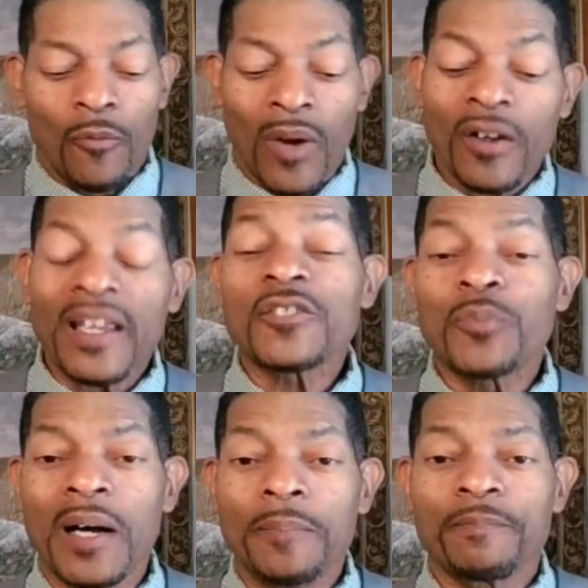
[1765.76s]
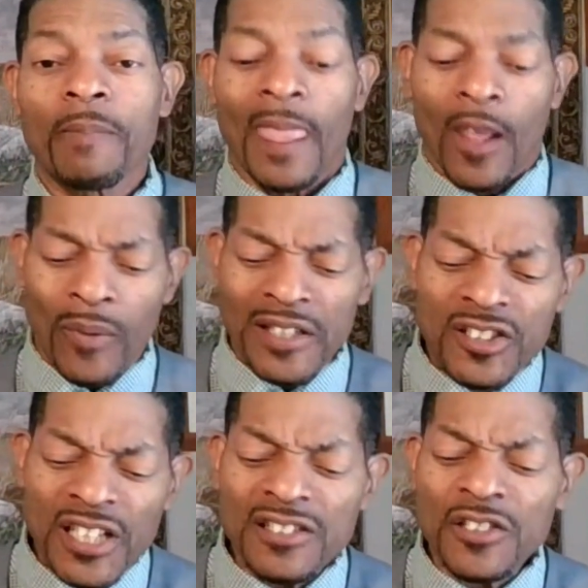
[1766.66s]
Well, guess what? When
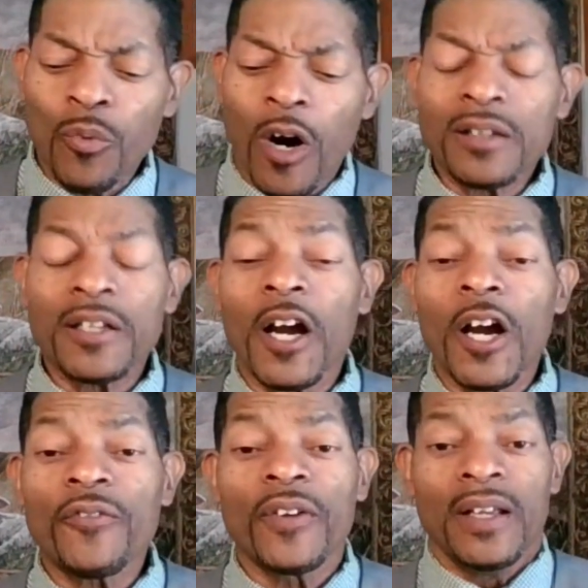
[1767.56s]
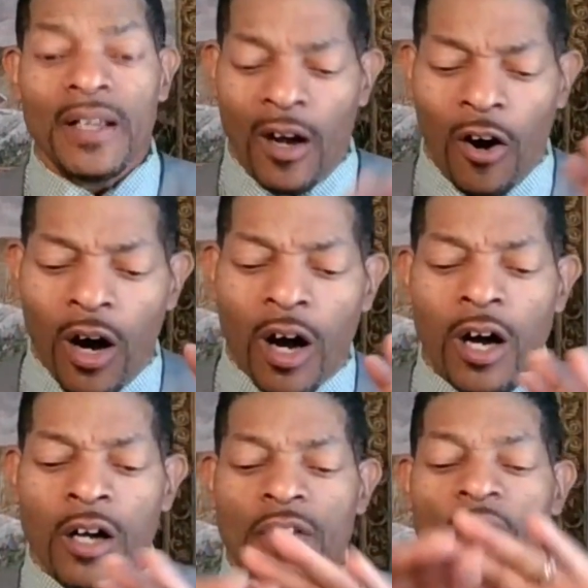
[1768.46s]
Jesus walked the earth, uh,
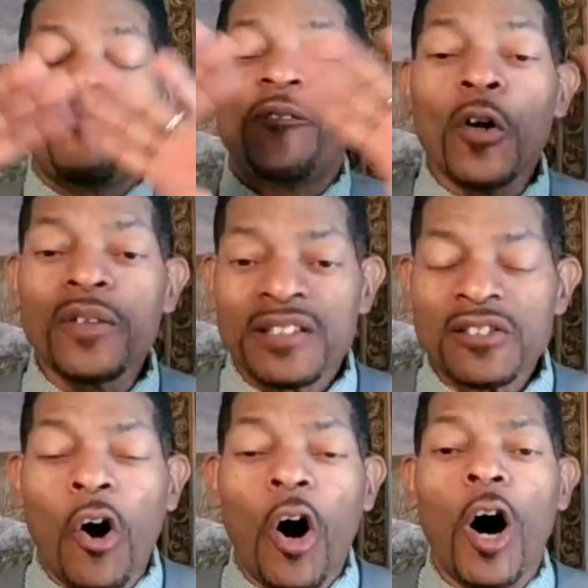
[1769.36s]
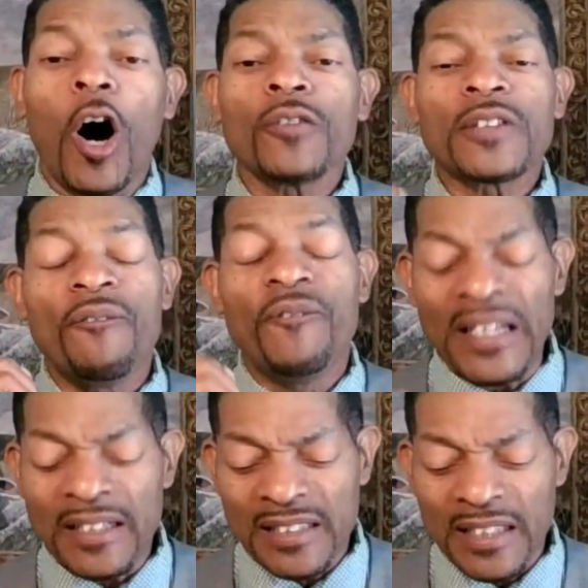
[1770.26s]
uh, the fullness, all
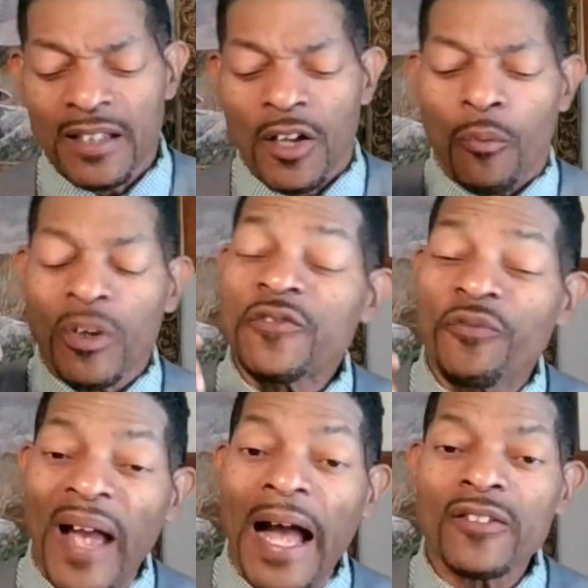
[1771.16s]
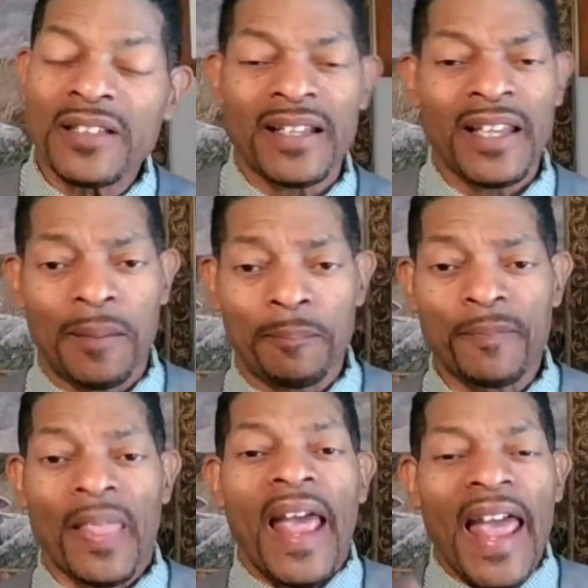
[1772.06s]
divinity was found in
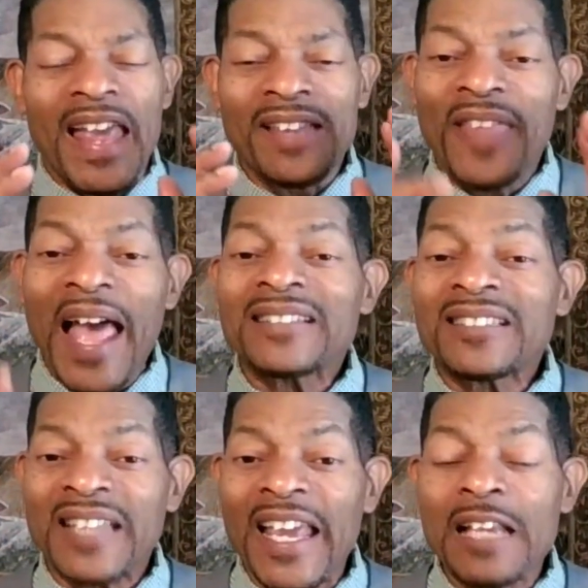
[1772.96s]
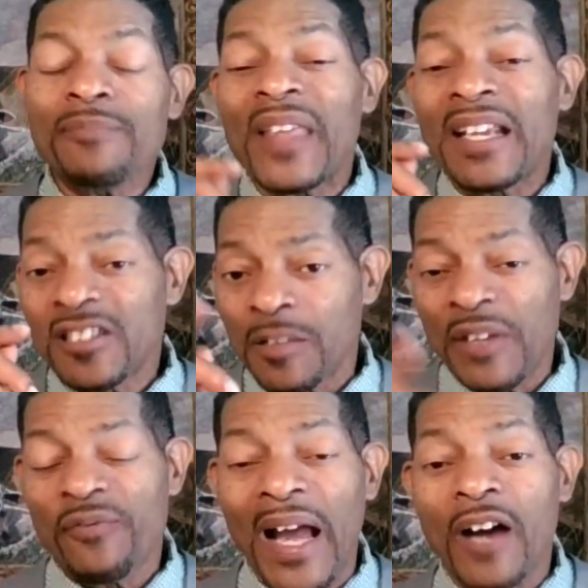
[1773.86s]
him. And that same thing should
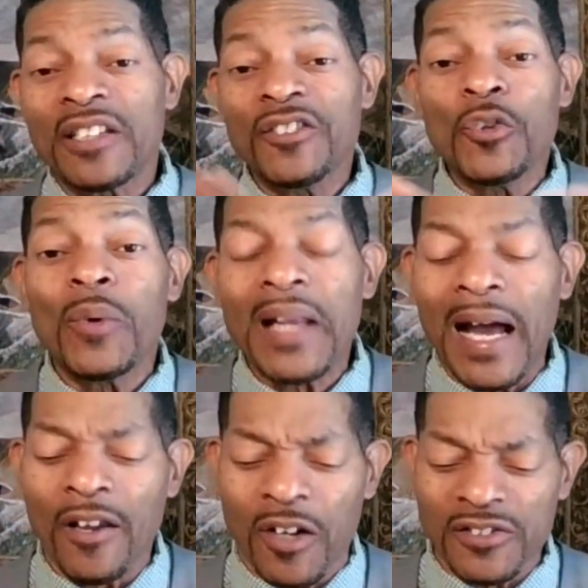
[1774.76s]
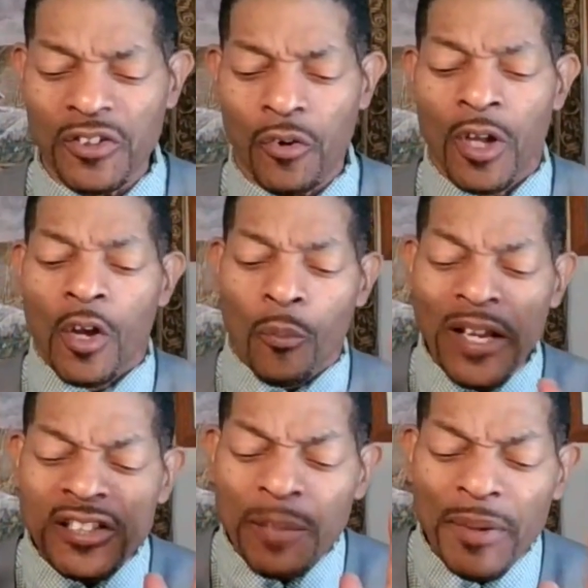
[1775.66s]
be found in you and I also.
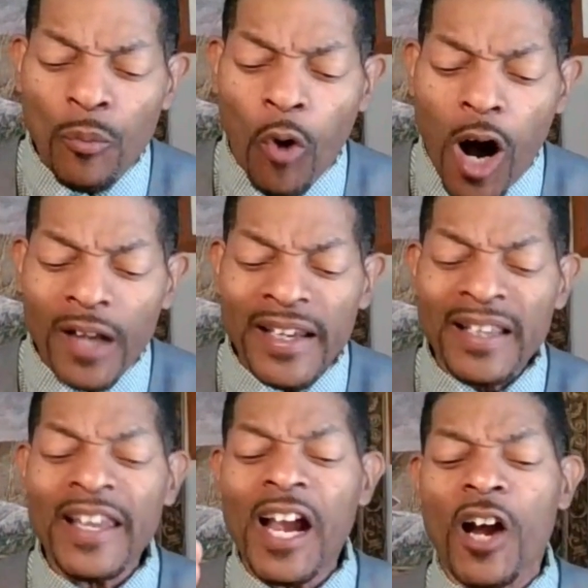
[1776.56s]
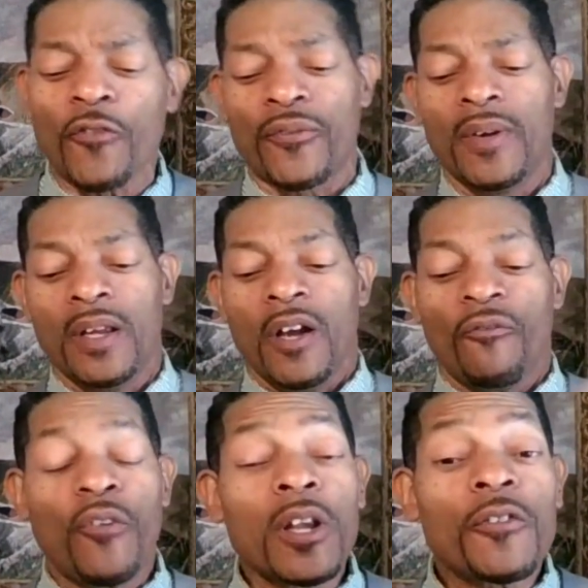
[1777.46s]
We should be walking the earth
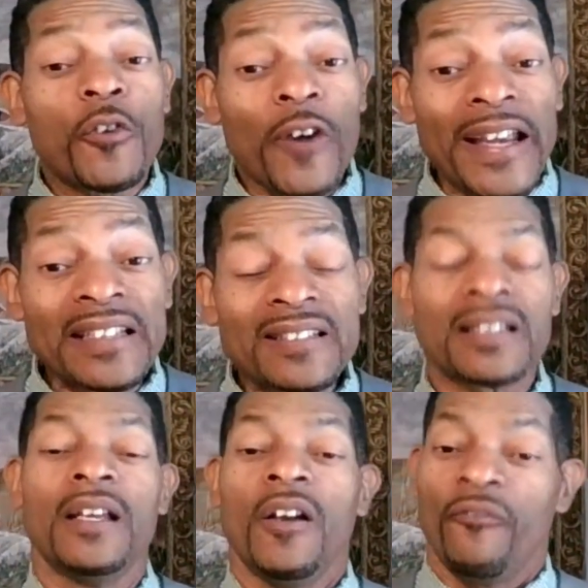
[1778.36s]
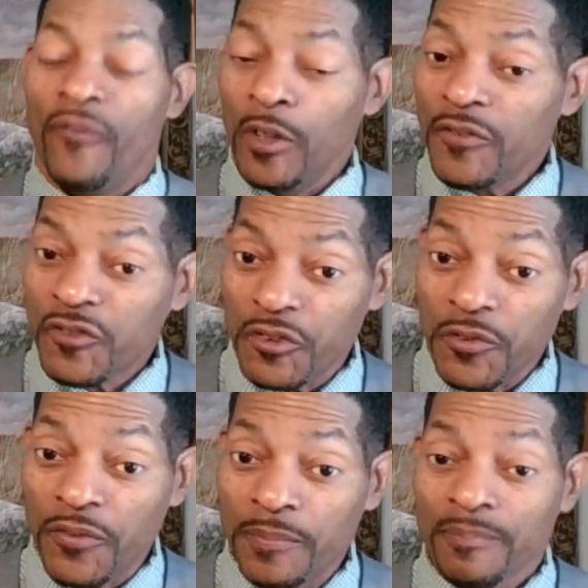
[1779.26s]
full of grace, full of
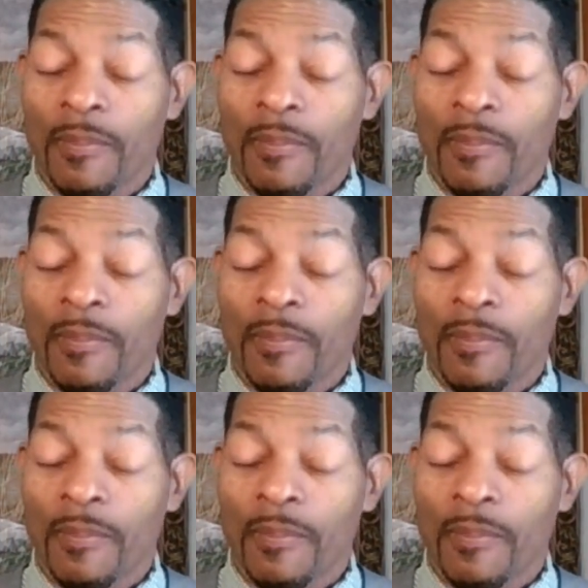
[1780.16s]
truth.